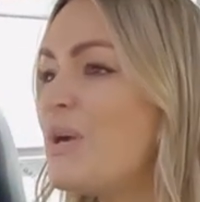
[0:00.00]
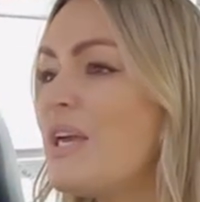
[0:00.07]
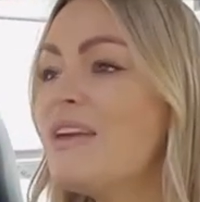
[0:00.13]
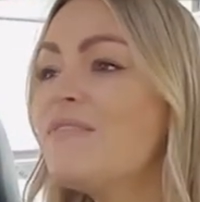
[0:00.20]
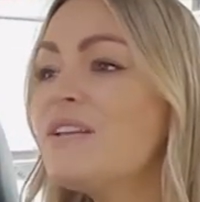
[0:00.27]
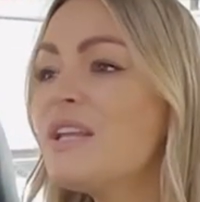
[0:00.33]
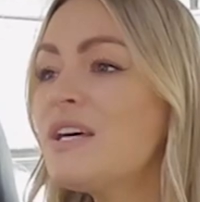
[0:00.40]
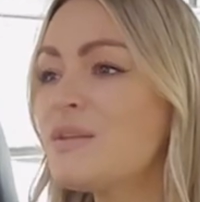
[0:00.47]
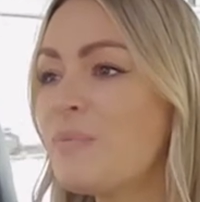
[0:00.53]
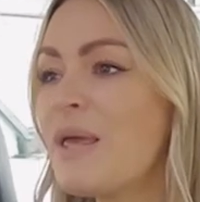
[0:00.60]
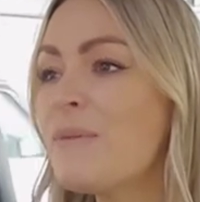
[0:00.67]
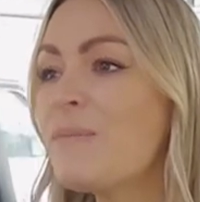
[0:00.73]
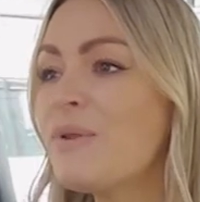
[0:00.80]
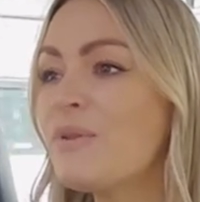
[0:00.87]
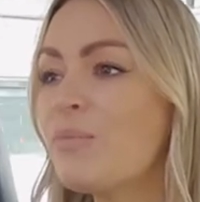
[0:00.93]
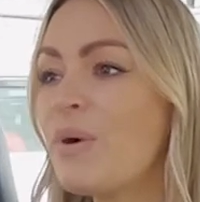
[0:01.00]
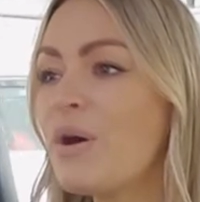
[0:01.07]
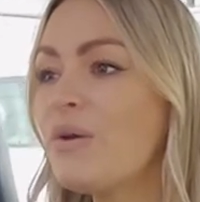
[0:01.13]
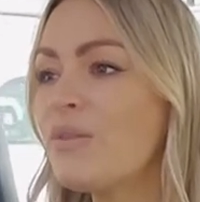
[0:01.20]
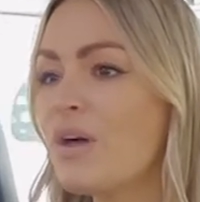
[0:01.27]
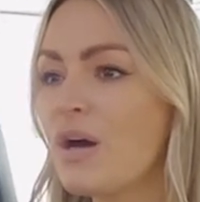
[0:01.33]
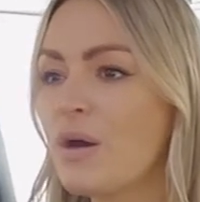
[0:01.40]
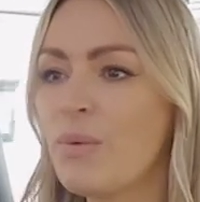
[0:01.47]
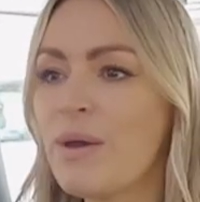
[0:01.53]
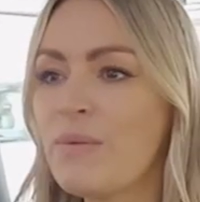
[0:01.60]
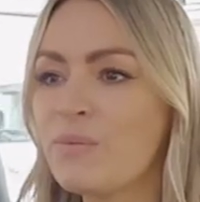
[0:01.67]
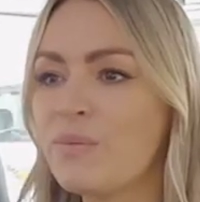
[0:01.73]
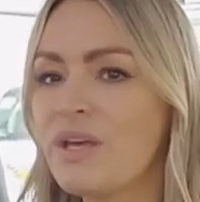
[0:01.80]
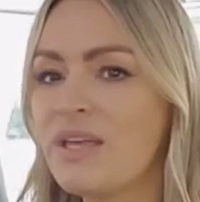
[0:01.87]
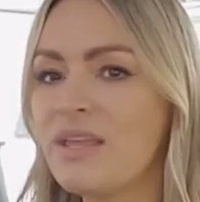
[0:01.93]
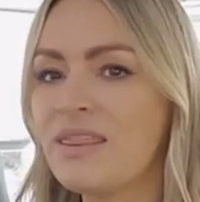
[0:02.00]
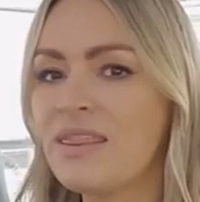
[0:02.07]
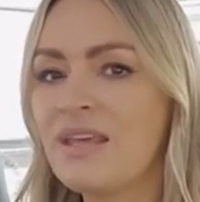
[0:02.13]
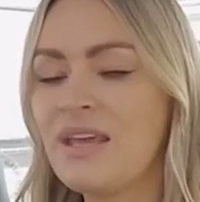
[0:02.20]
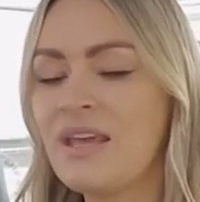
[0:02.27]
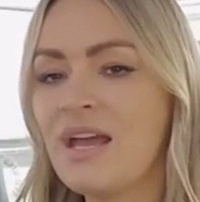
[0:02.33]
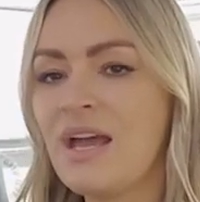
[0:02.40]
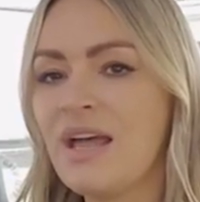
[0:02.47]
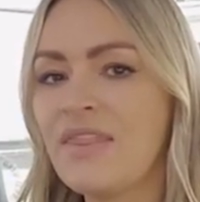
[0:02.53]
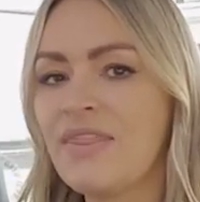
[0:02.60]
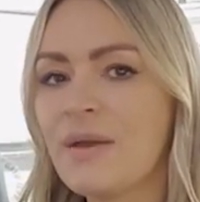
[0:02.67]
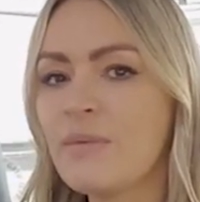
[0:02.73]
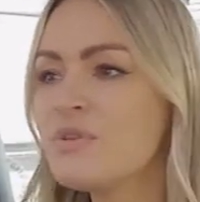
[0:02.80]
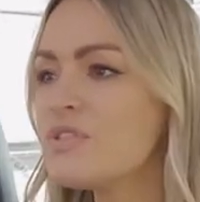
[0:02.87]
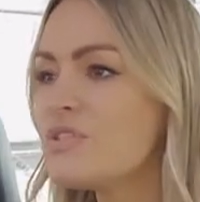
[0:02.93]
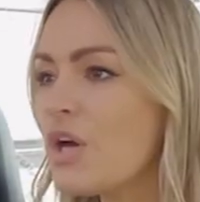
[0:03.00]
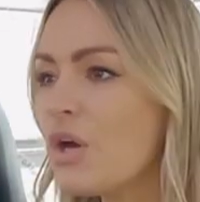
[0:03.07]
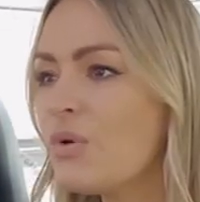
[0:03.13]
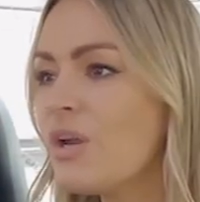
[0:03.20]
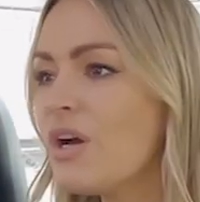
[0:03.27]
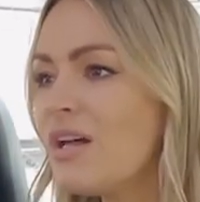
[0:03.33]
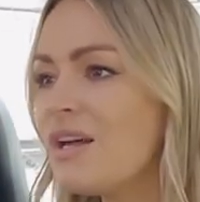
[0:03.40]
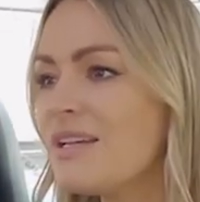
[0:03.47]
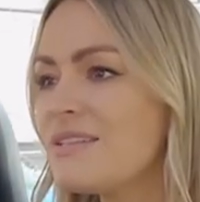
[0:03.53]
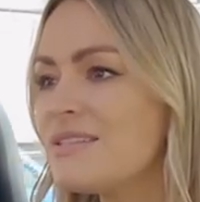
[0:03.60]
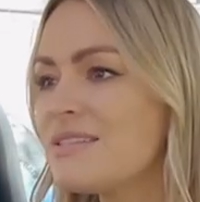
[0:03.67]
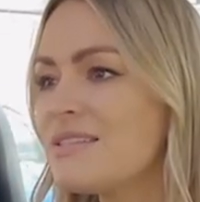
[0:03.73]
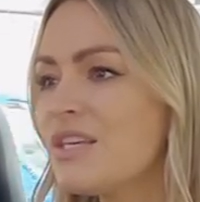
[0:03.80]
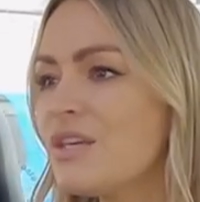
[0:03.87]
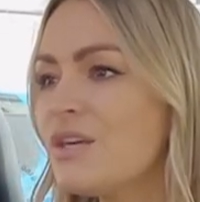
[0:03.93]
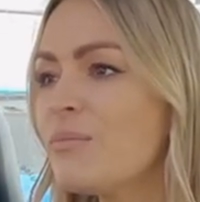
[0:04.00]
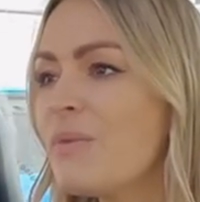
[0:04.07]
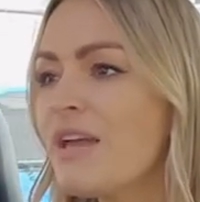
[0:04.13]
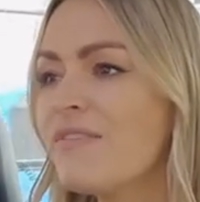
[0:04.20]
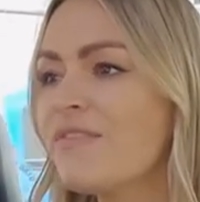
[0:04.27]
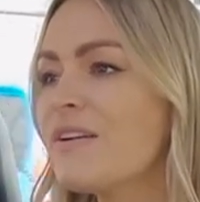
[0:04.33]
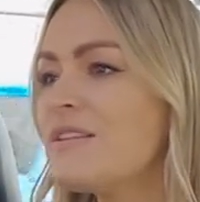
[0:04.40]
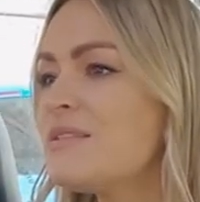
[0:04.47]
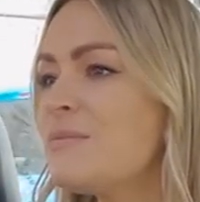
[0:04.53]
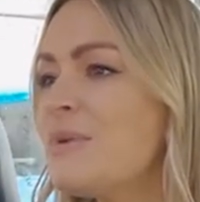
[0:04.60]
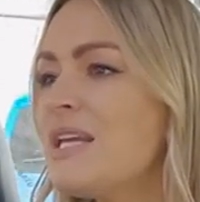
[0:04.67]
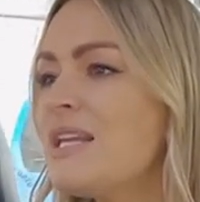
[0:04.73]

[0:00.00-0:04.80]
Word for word: But even like the people on the boat that I went with, they were so nice that you make friends